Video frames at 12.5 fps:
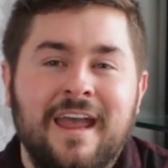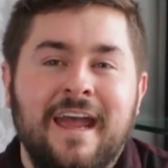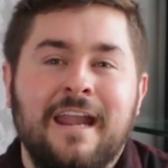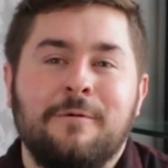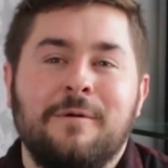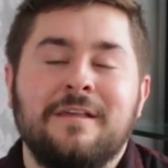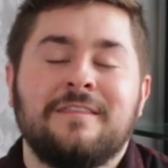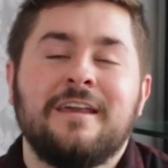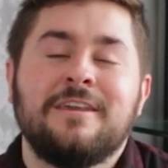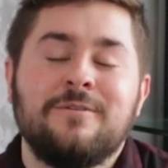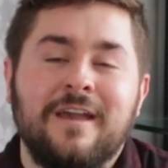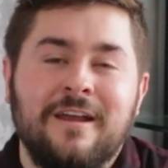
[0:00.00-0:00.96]
Anyway,
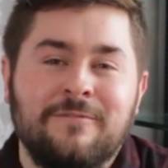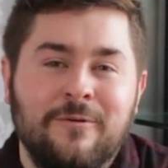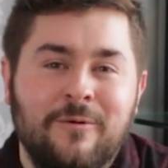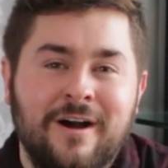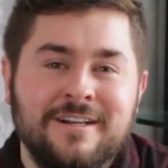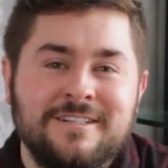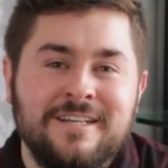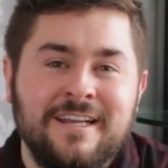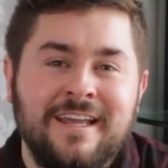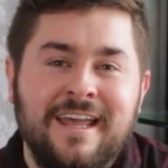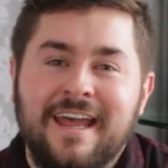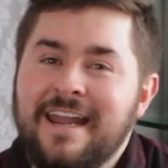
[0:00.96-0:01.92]
thank you again for
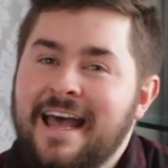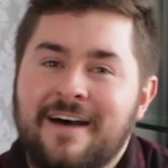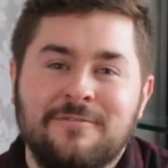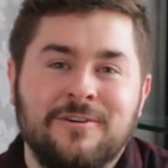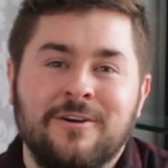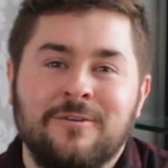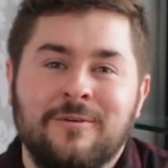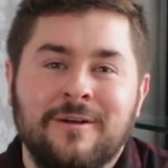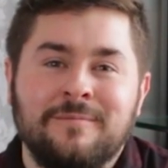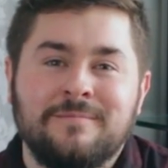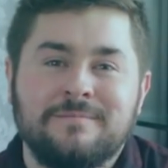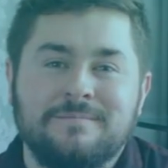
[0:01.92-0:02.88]
watching, and have a good
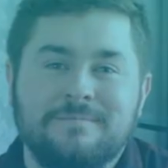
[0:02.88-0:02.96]
one.